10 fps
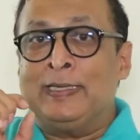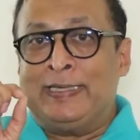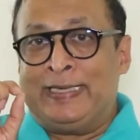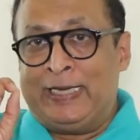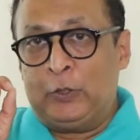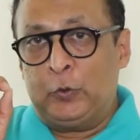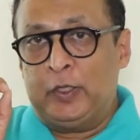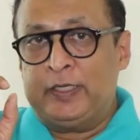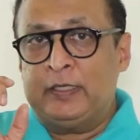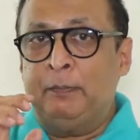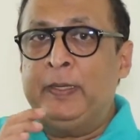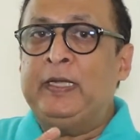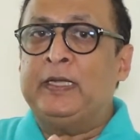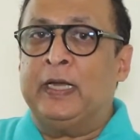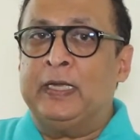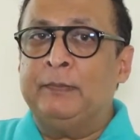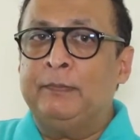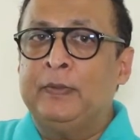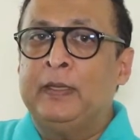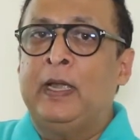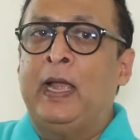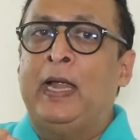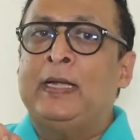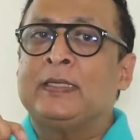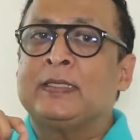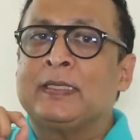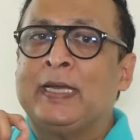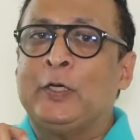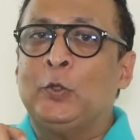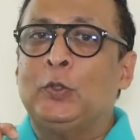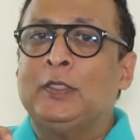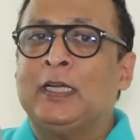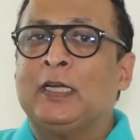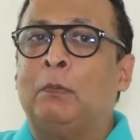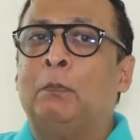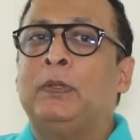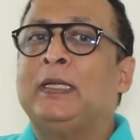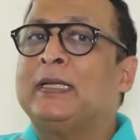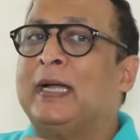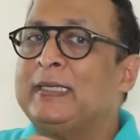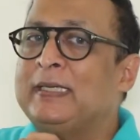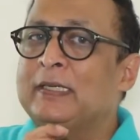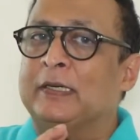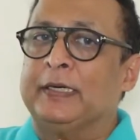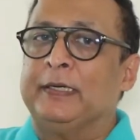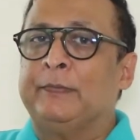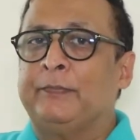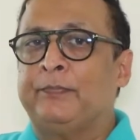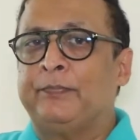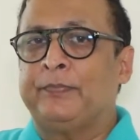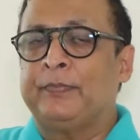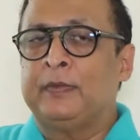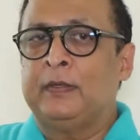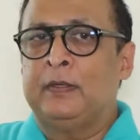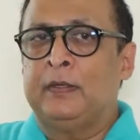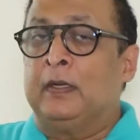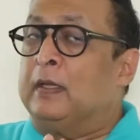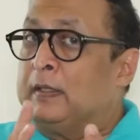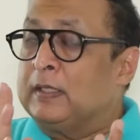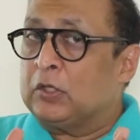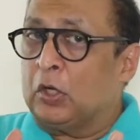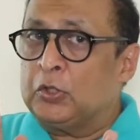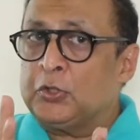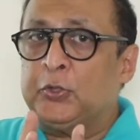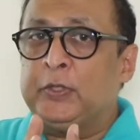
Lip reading: calculate the mean time, and schedule the complete itinerary. This also